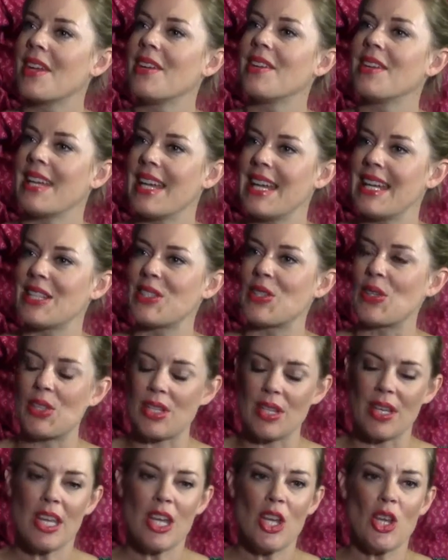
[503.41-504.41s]
Okay, so
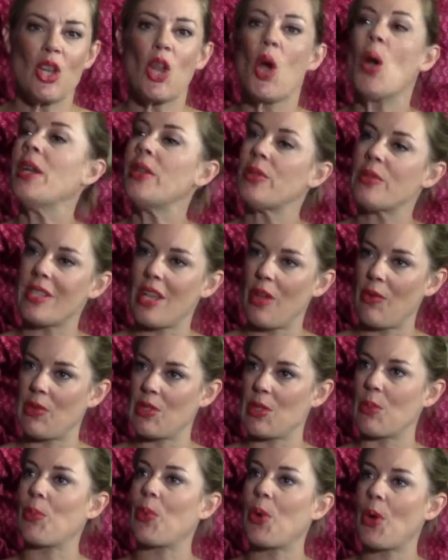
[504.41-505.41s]
it's knowing yourself
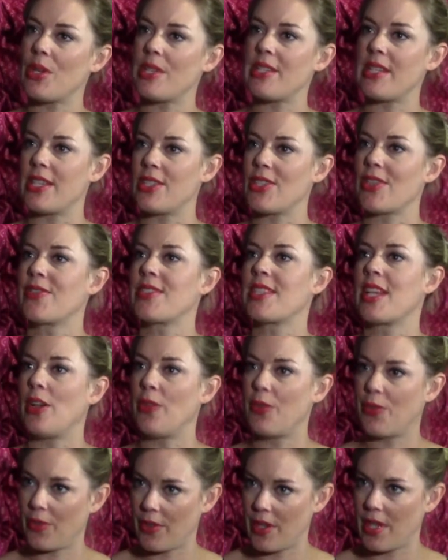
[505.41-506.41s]
is a process of
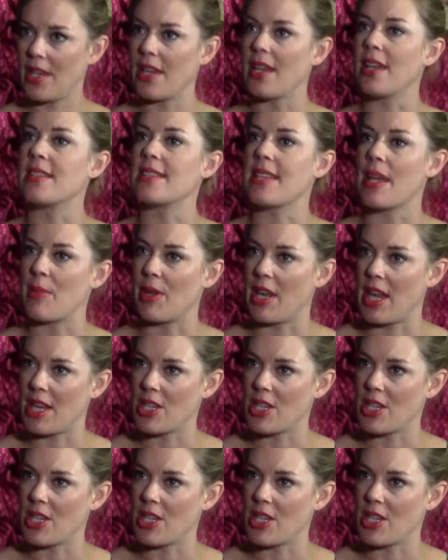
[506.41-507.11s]
self-examination.